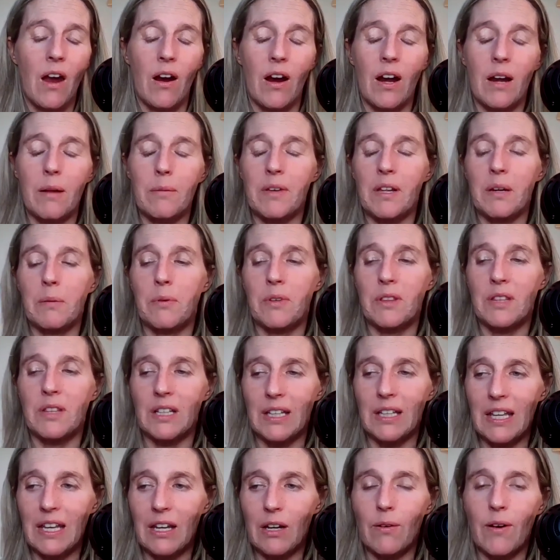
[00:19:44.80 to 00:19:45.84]
And I'm going to put the
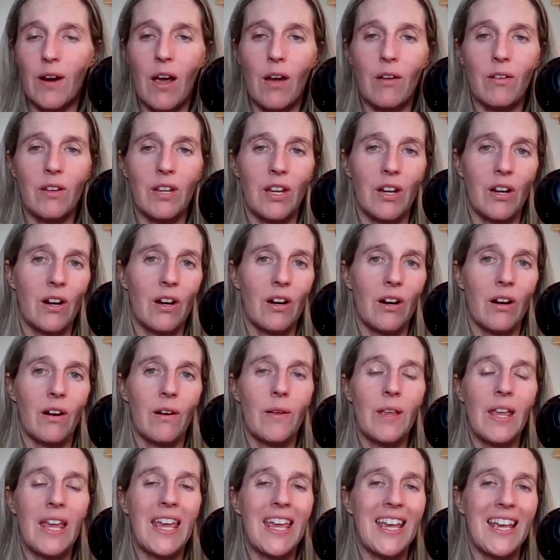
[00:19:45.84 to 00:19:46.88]
link around here.
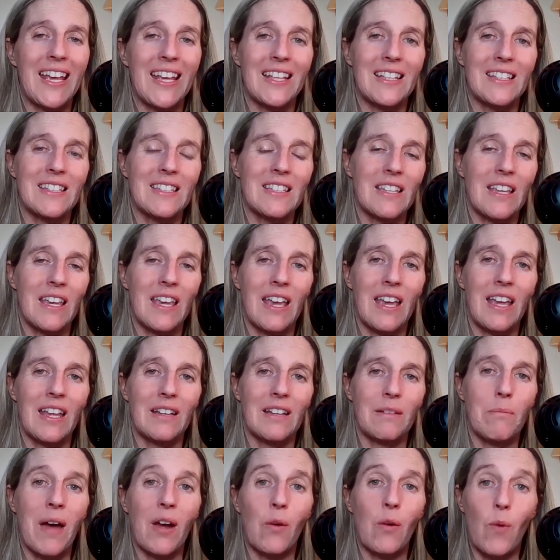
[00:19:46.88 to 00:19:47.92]
It's
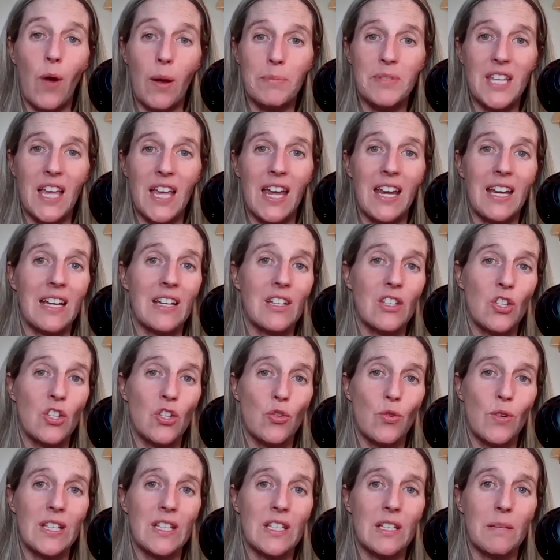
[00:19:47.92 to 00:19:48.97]
at my website,
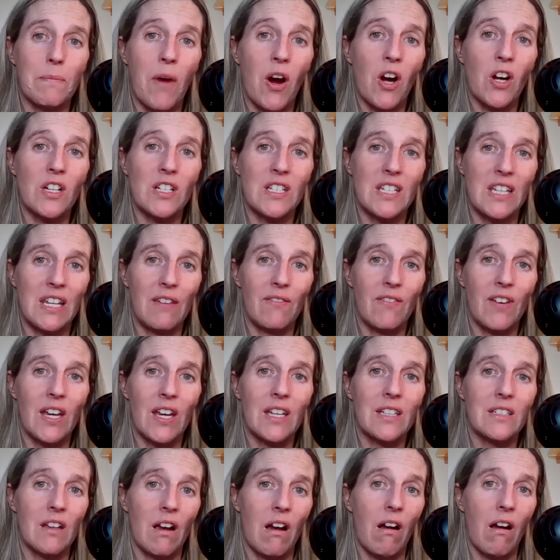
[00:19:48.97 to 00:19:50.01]

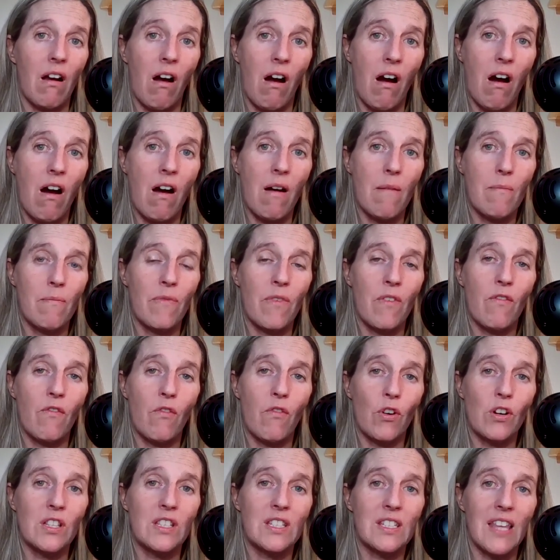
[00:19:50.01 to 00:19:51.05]

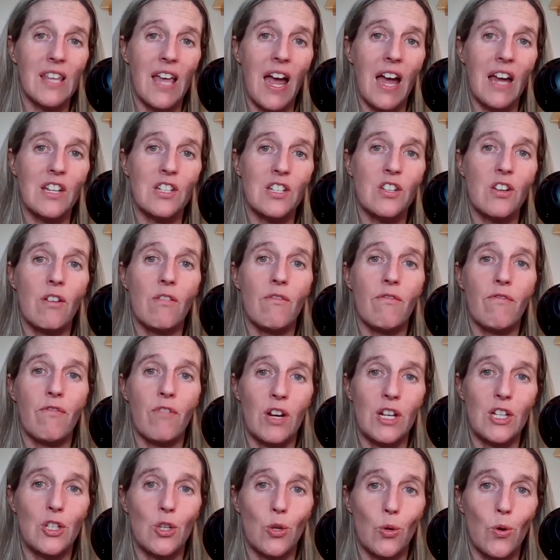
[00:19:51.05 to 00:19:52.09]

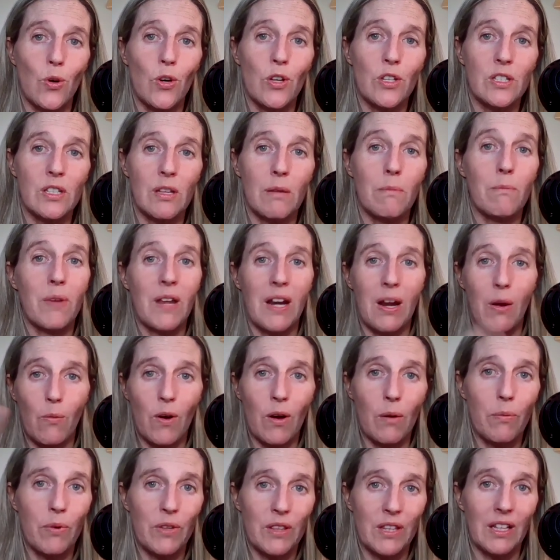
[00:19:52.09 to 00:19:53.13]
streetsmartdiva.com/free tools, but I
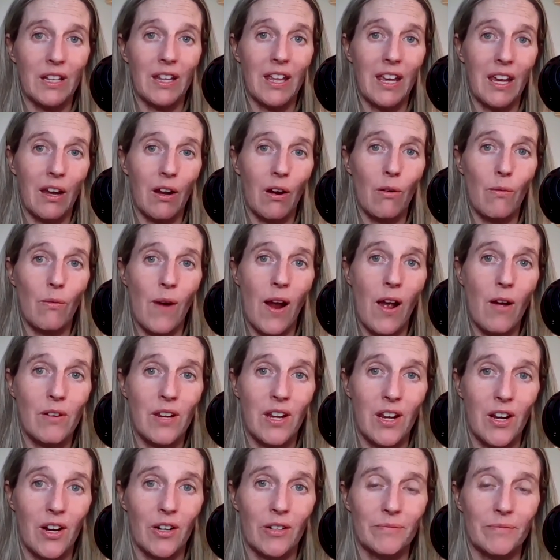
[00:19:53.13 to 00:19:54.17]
will put the link around
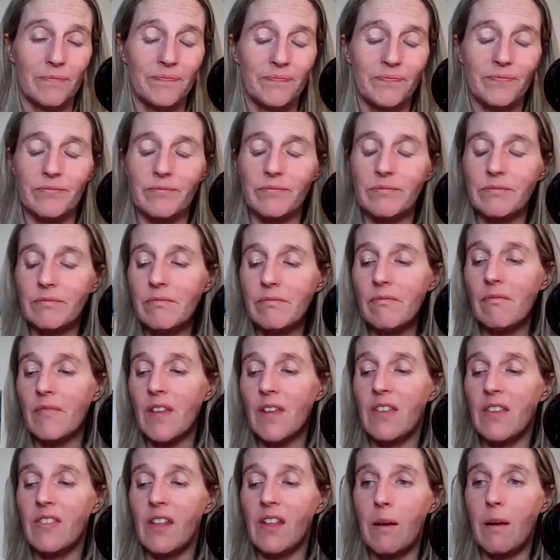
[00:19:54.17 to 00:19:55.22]
here.
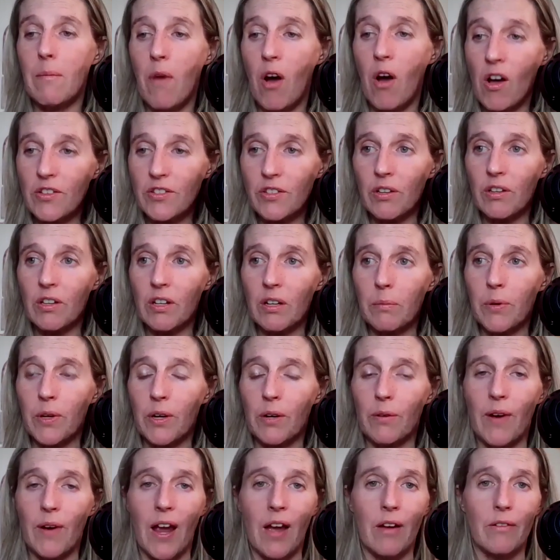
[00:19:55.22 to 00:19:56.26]
And then I'm also going to
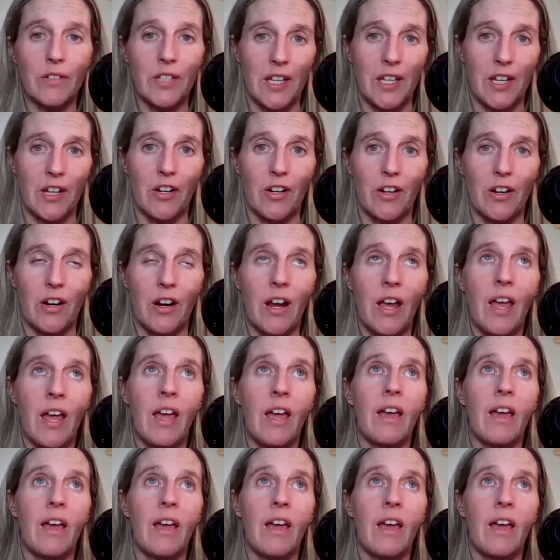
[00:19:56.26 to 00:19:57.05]
put around here